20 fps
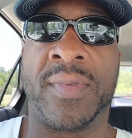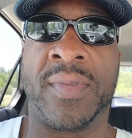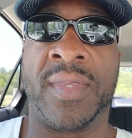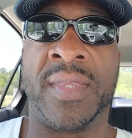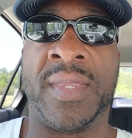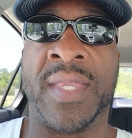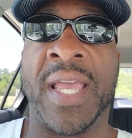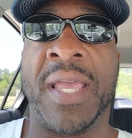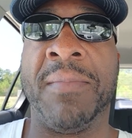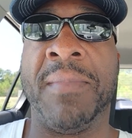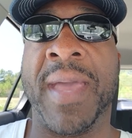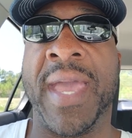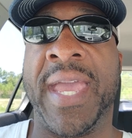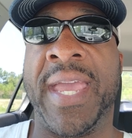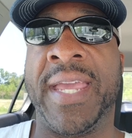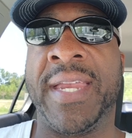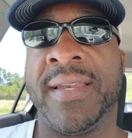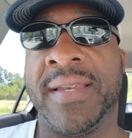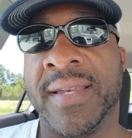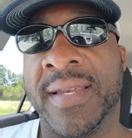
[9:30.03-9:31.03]
They
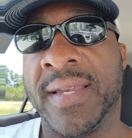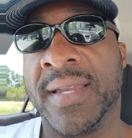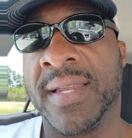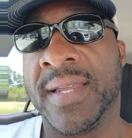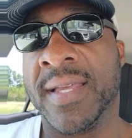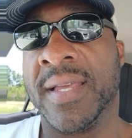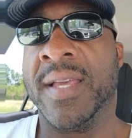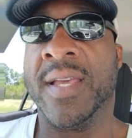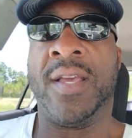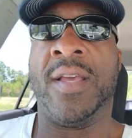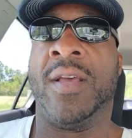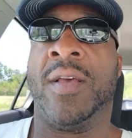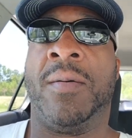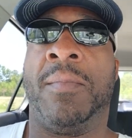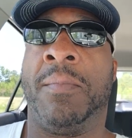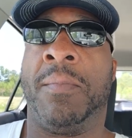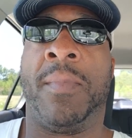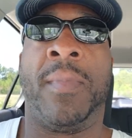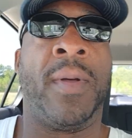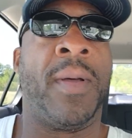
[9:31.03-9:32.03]
made
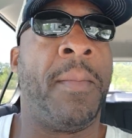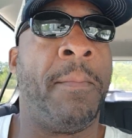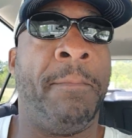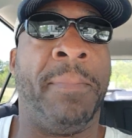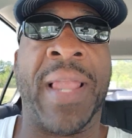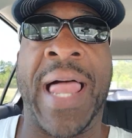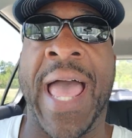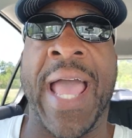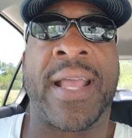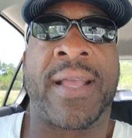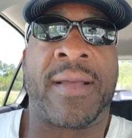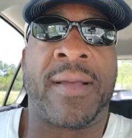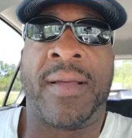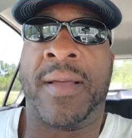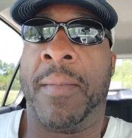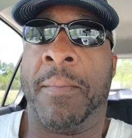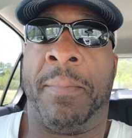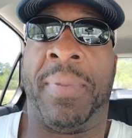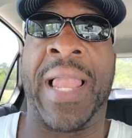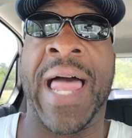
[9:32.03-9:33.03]
black
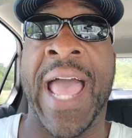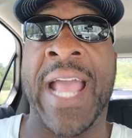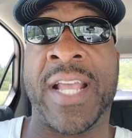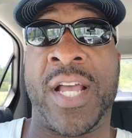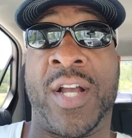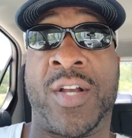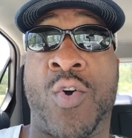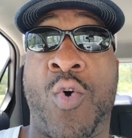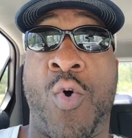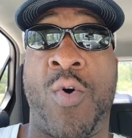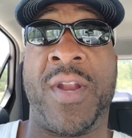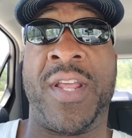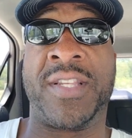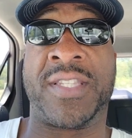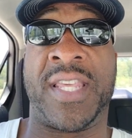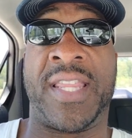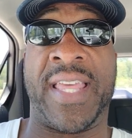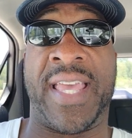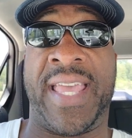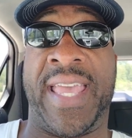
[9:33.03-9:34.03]
according
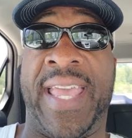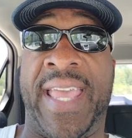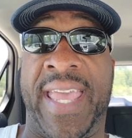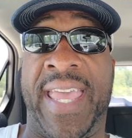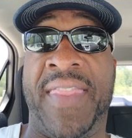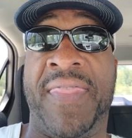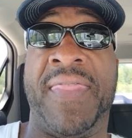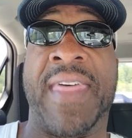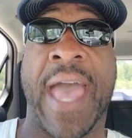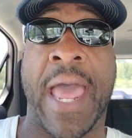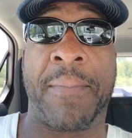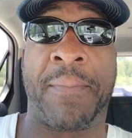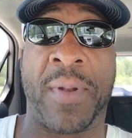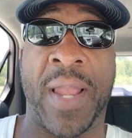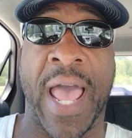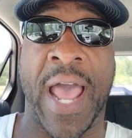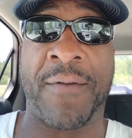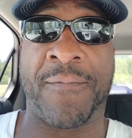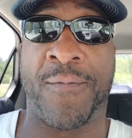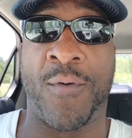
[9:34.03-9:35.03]
to, in that
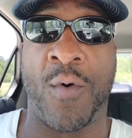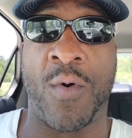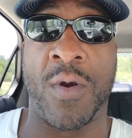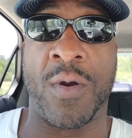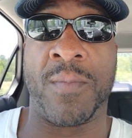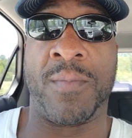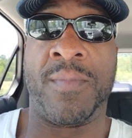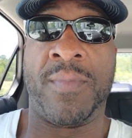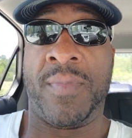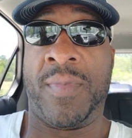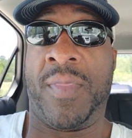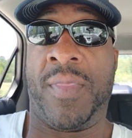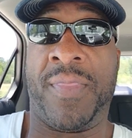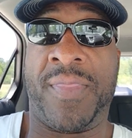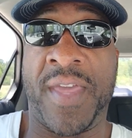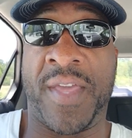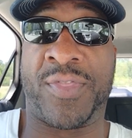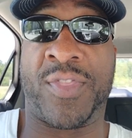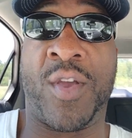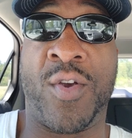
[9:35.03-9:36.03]
platform
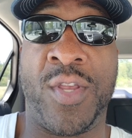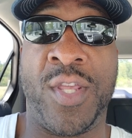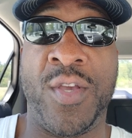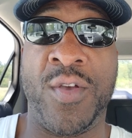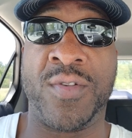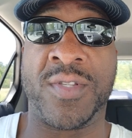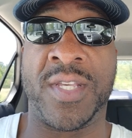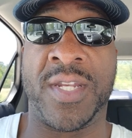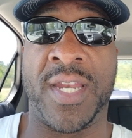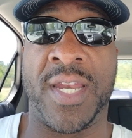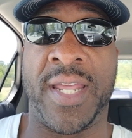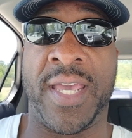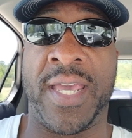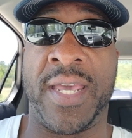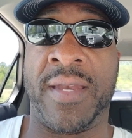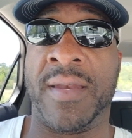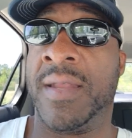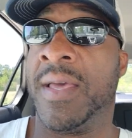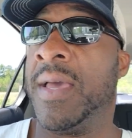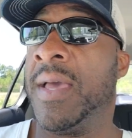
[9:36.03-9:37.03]
that they're using it
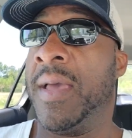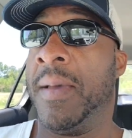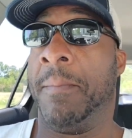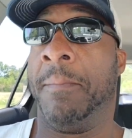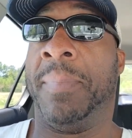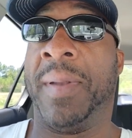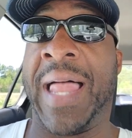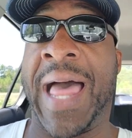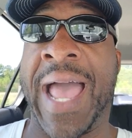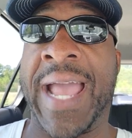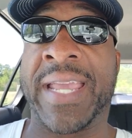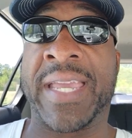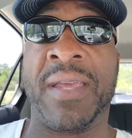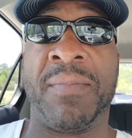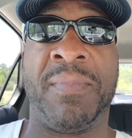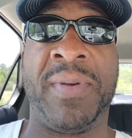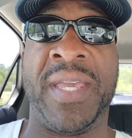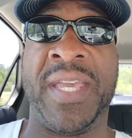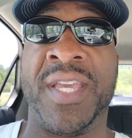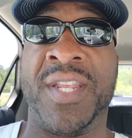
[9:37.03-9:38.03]
in, black could
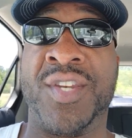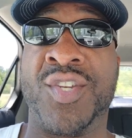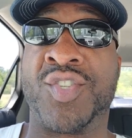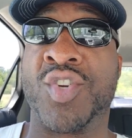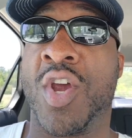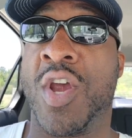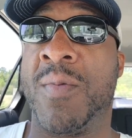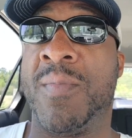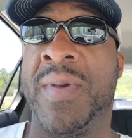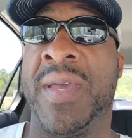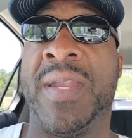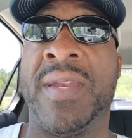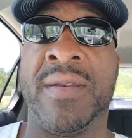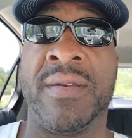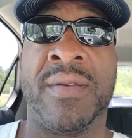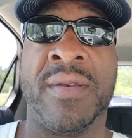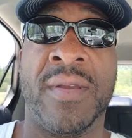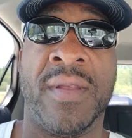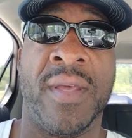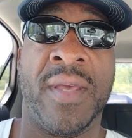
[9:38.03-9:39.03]
be in
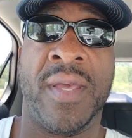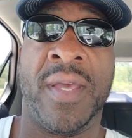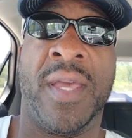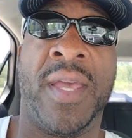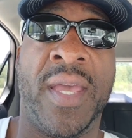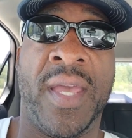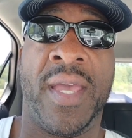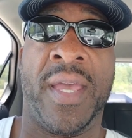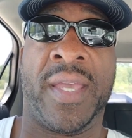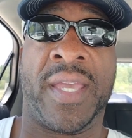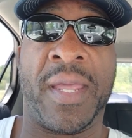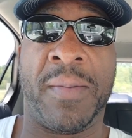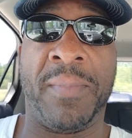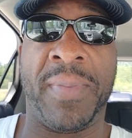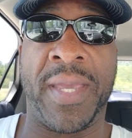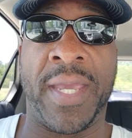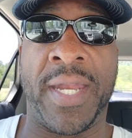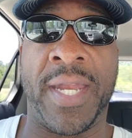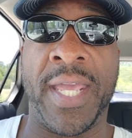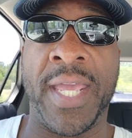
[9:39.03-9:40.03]
German, can
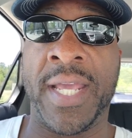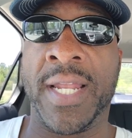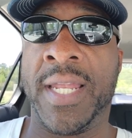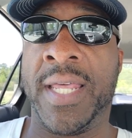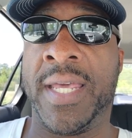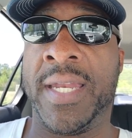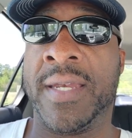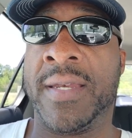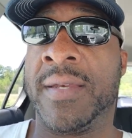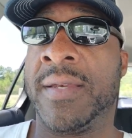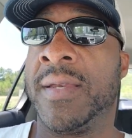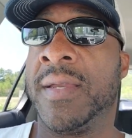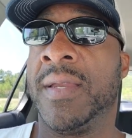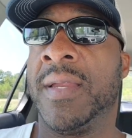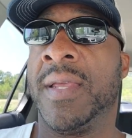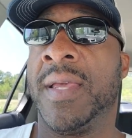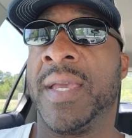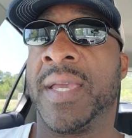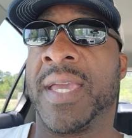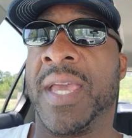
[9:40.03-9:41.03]
be in England,
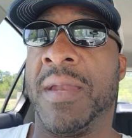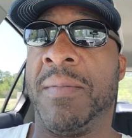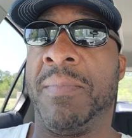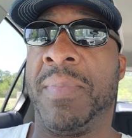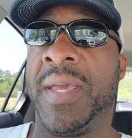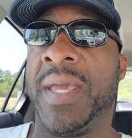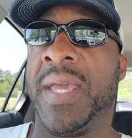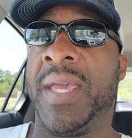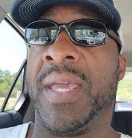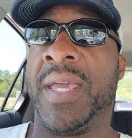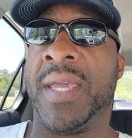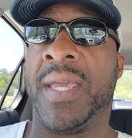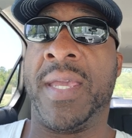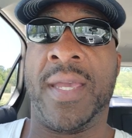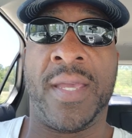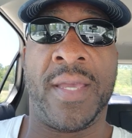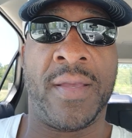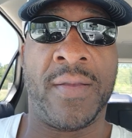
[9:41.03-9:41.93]
can be